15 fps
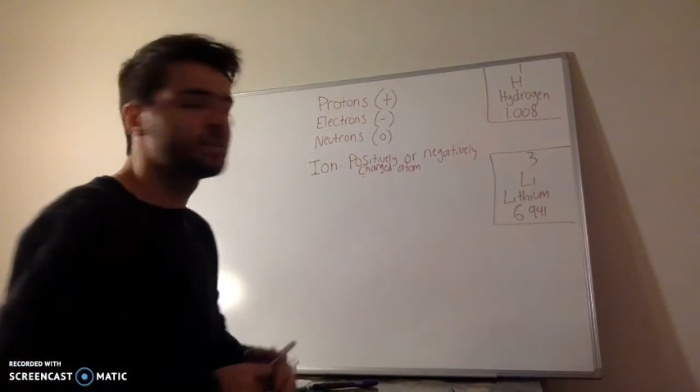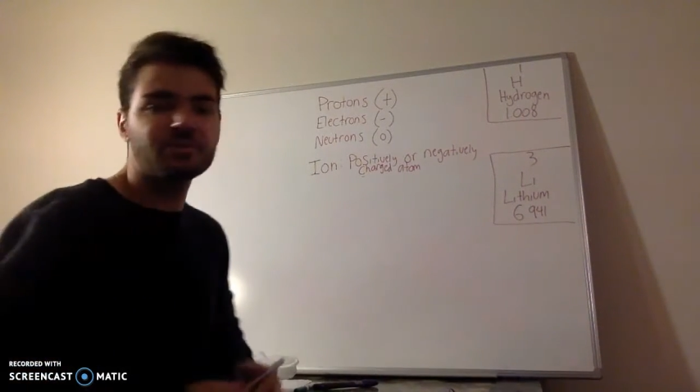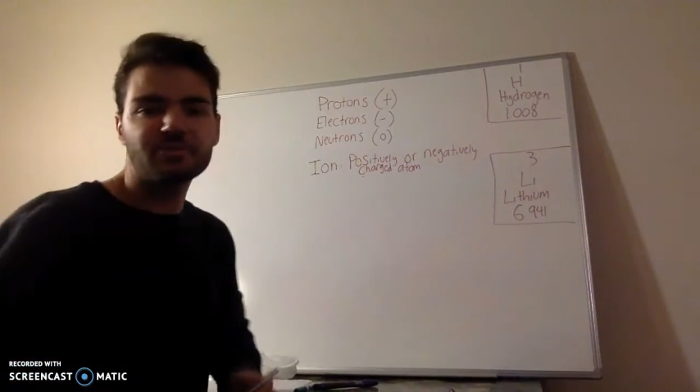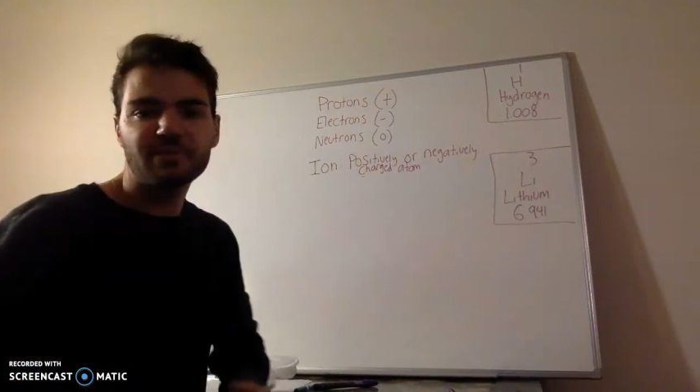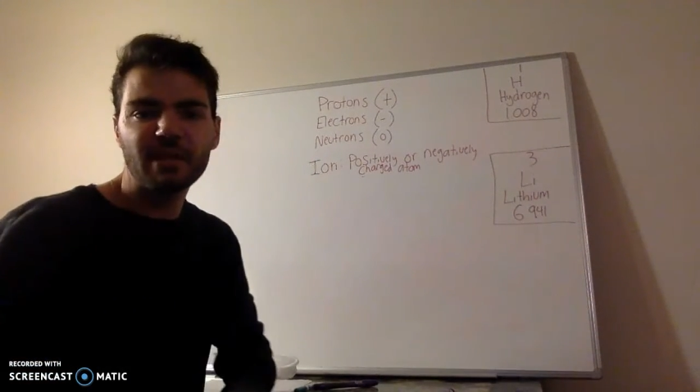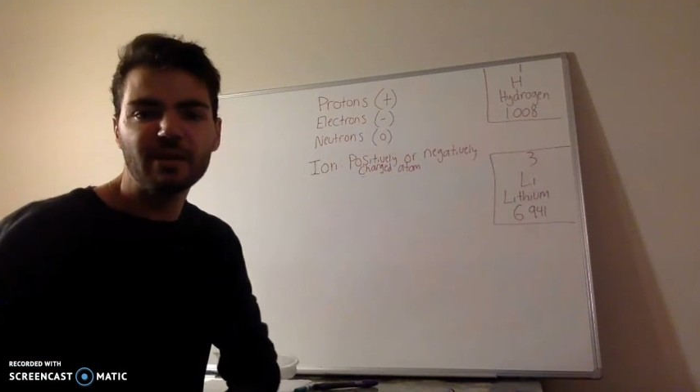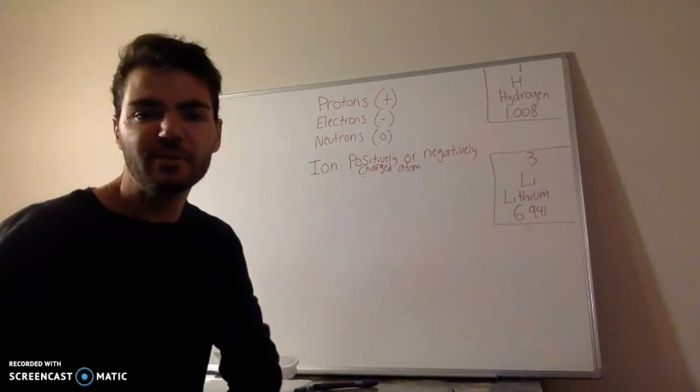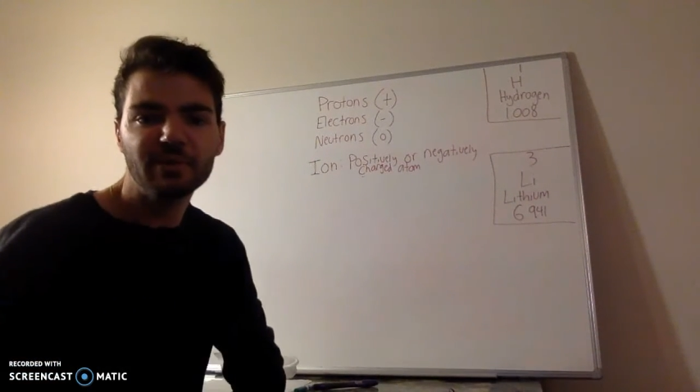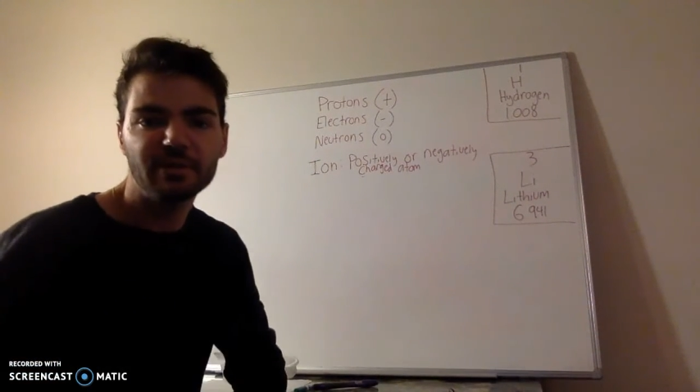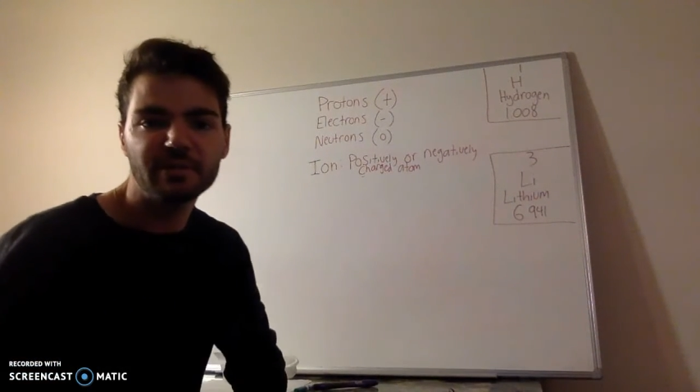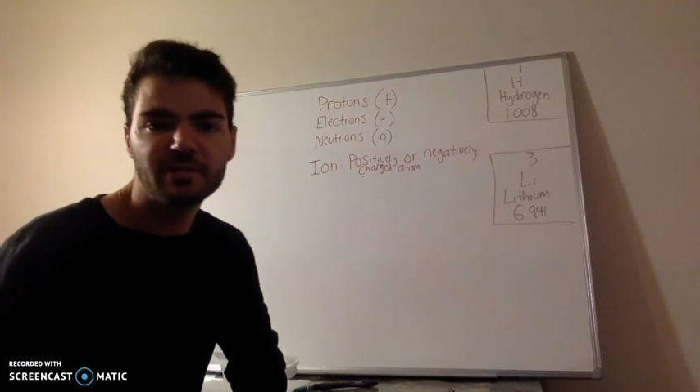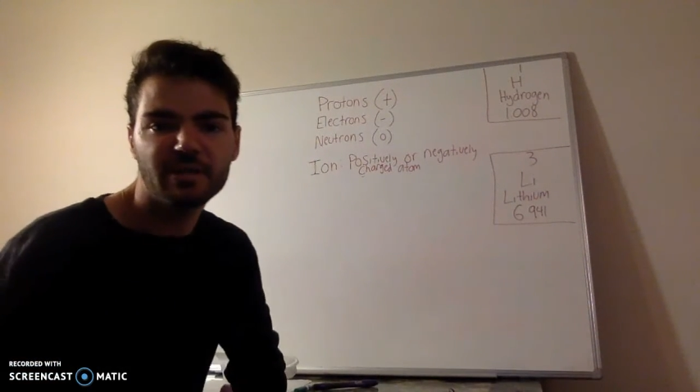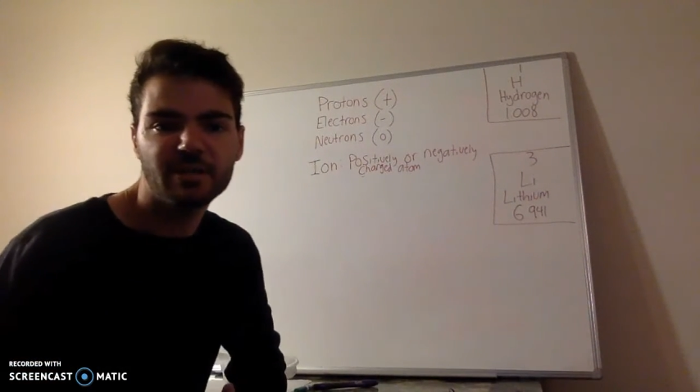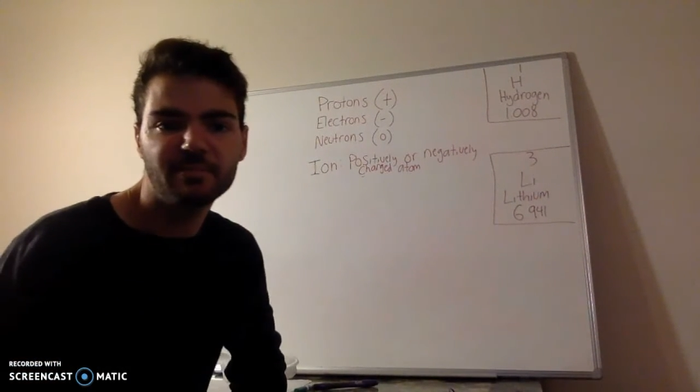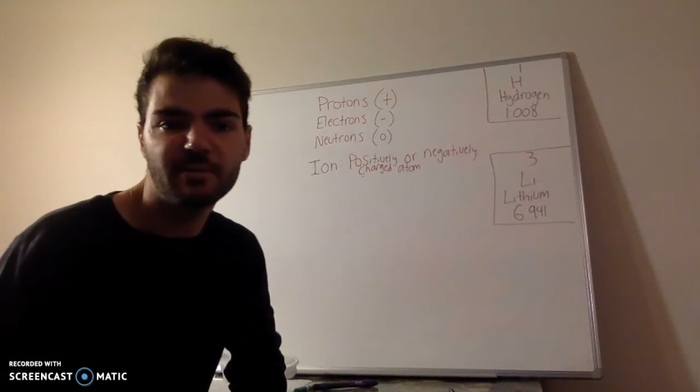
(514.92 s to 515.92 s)
So now we're going to
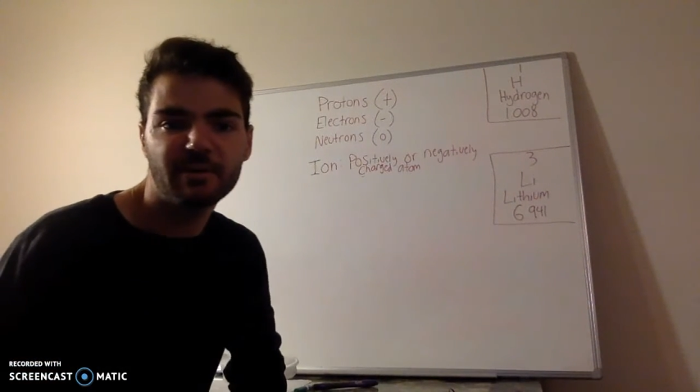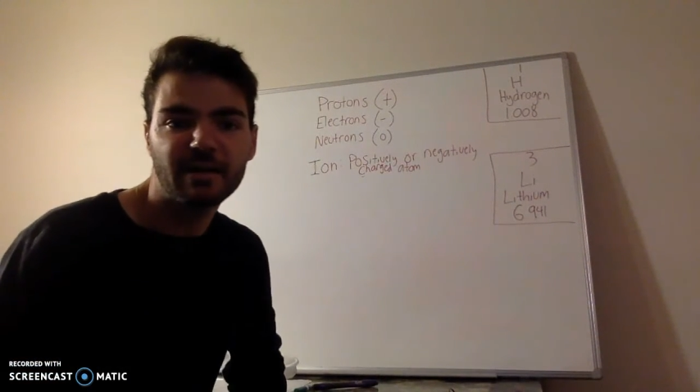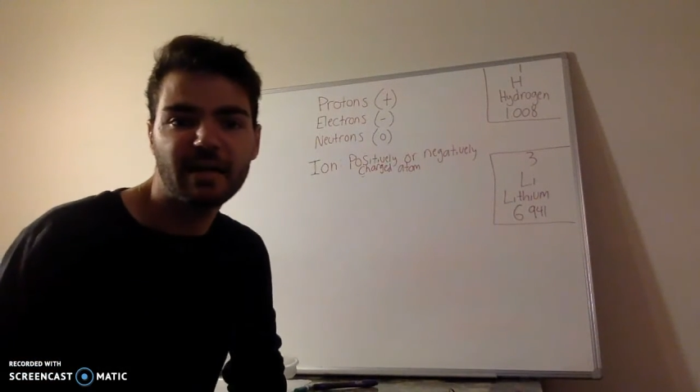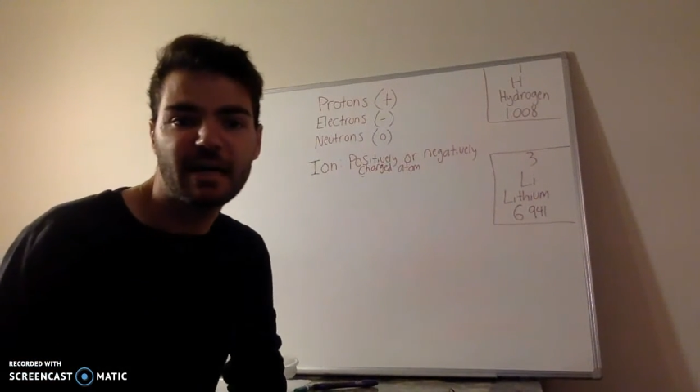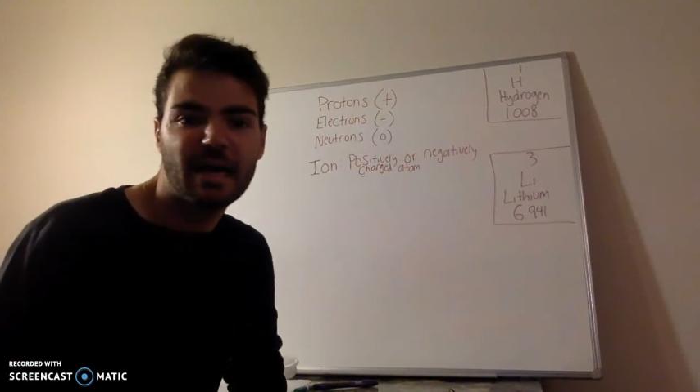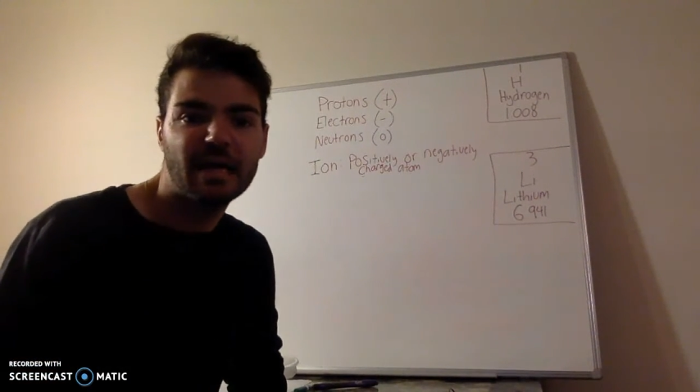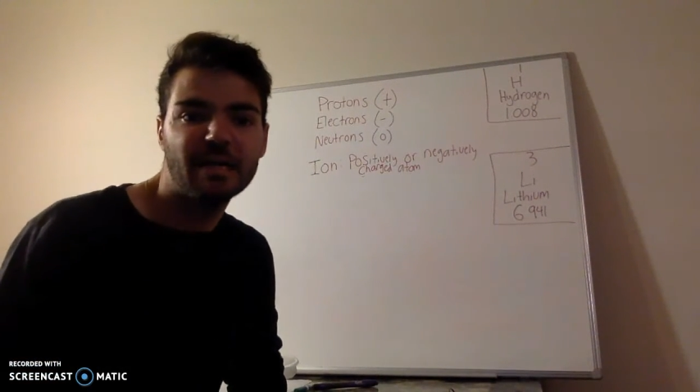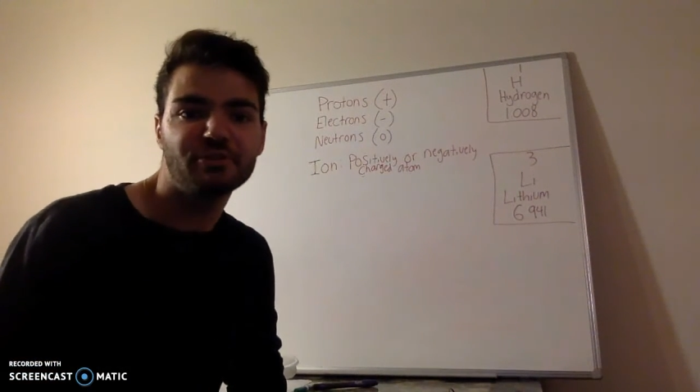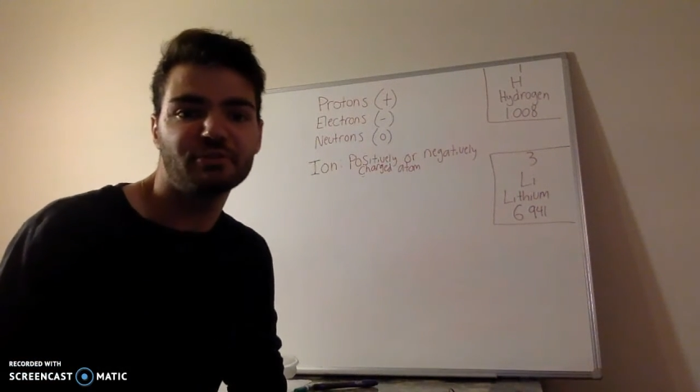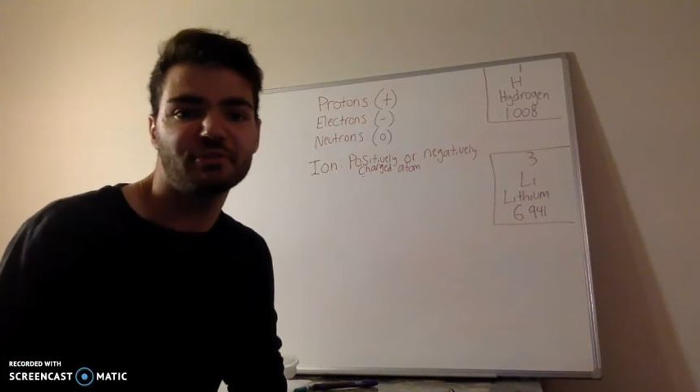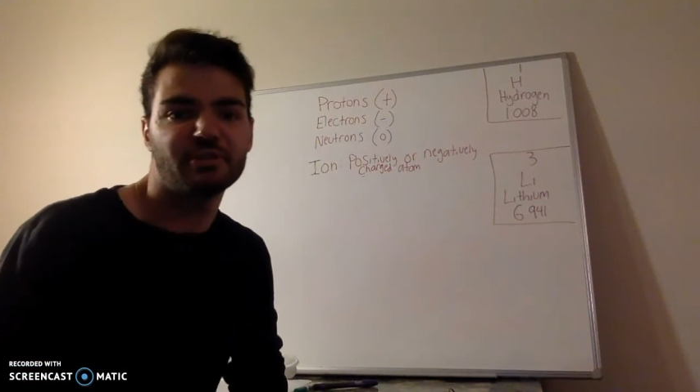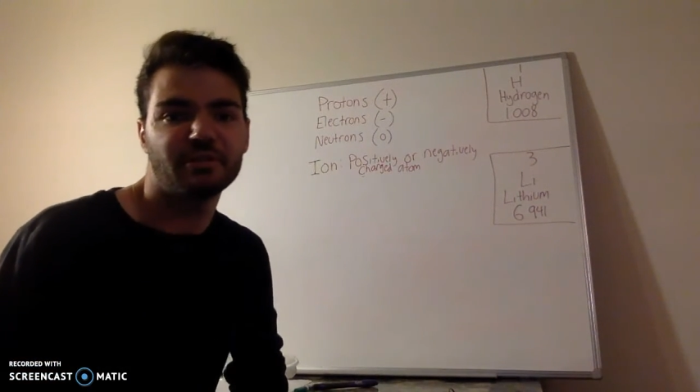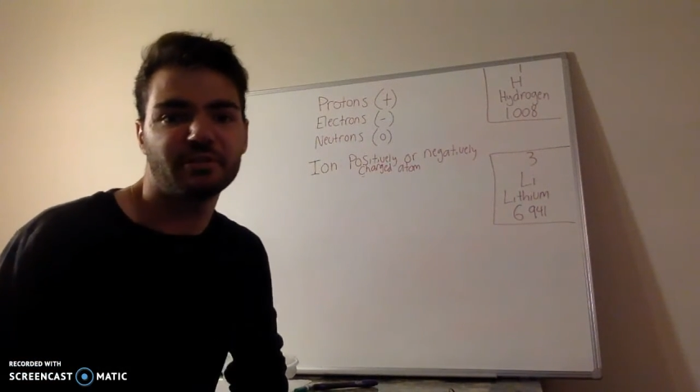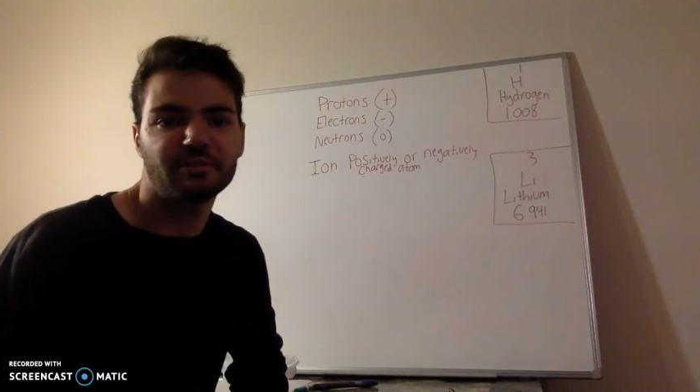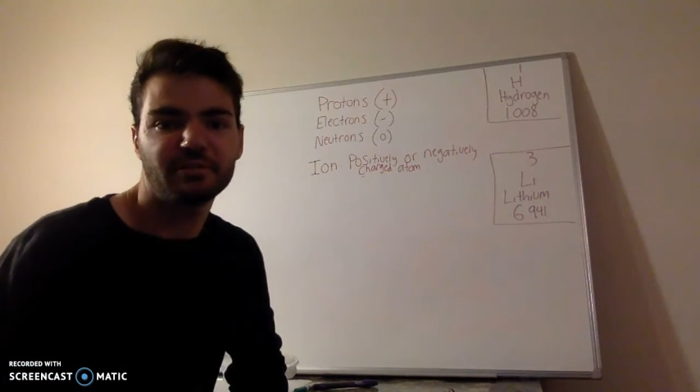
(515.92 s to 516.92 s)
talk about
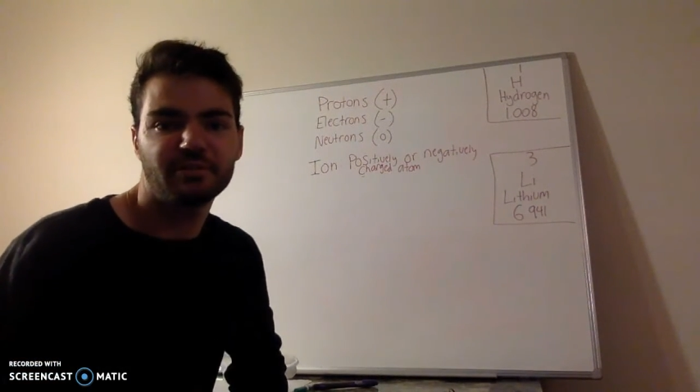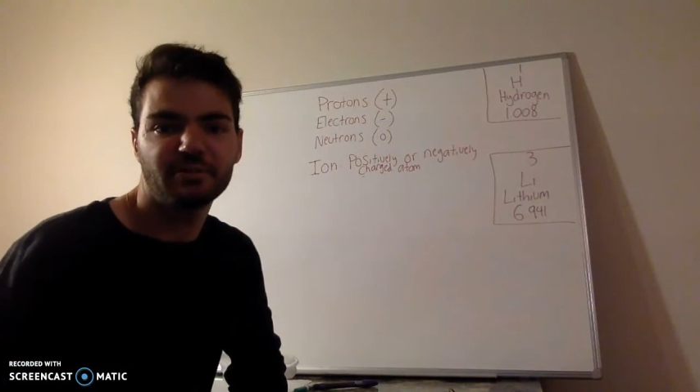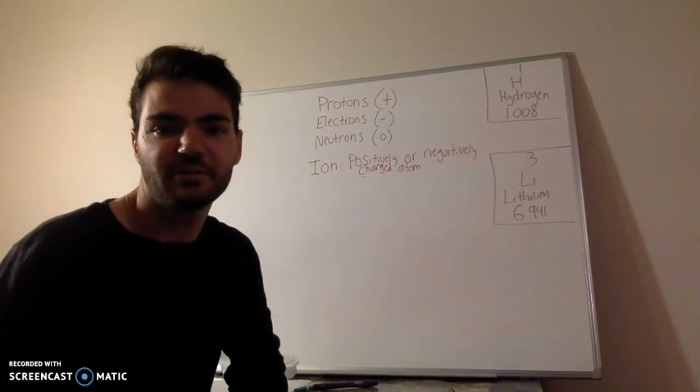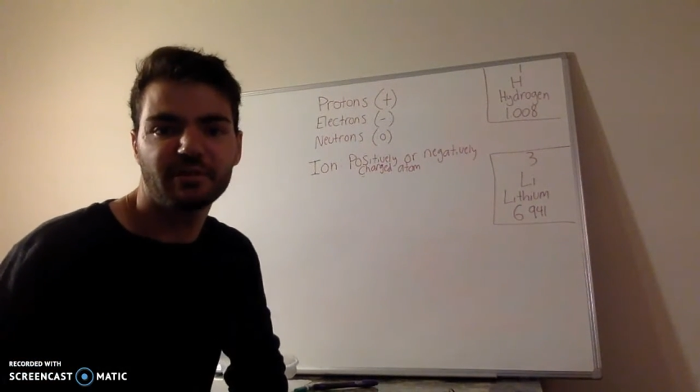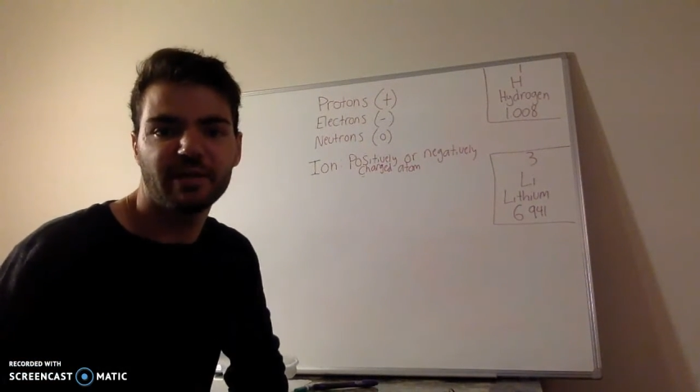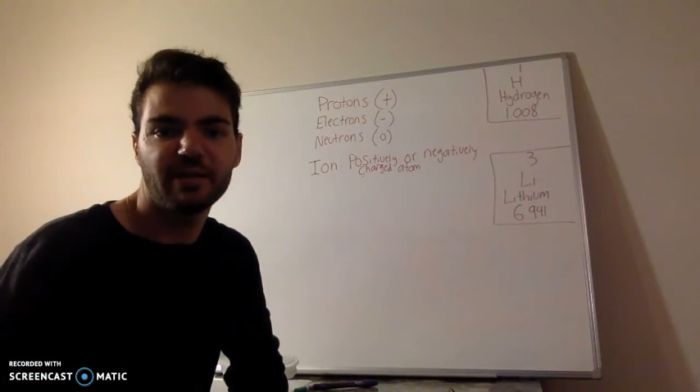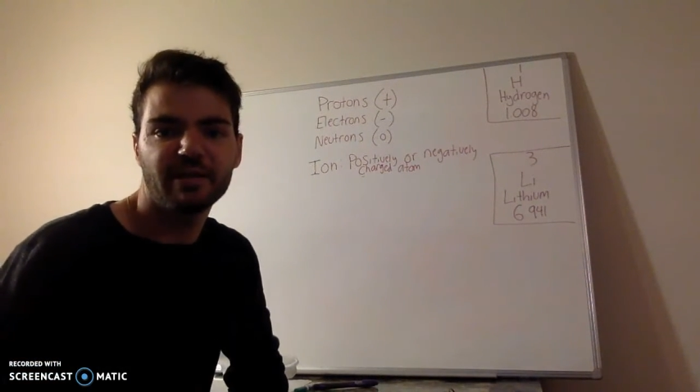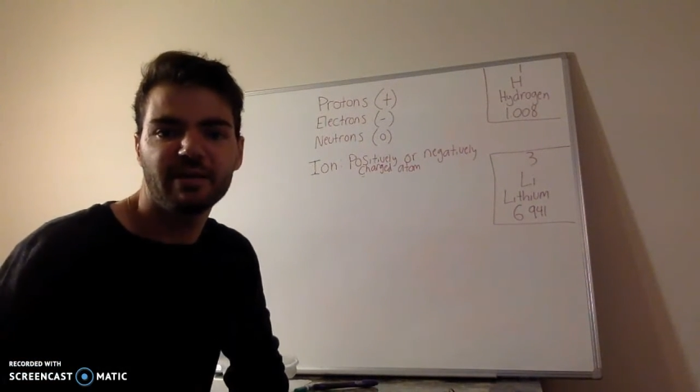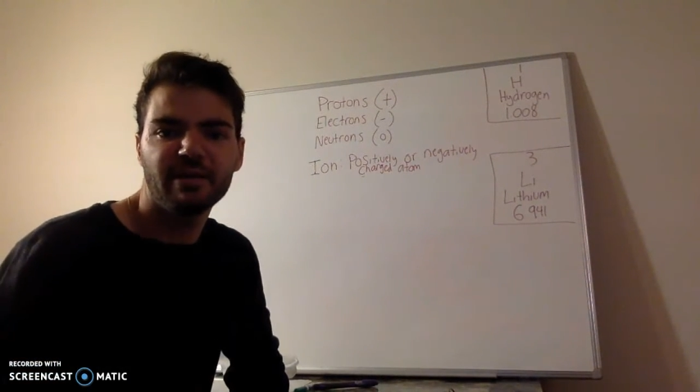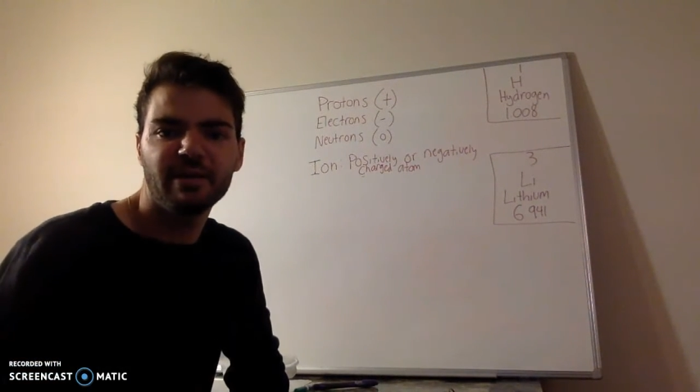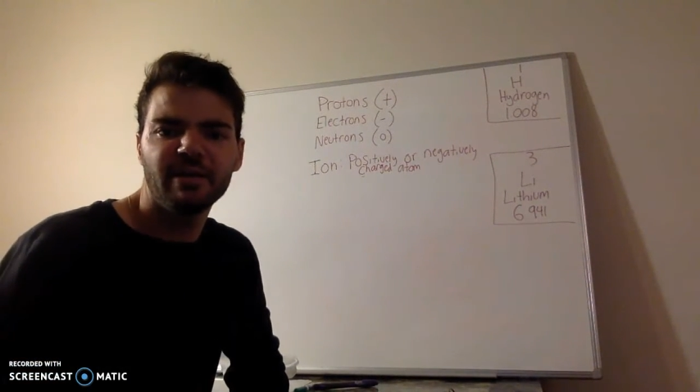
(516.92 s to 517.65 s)
hydrogen. Okay.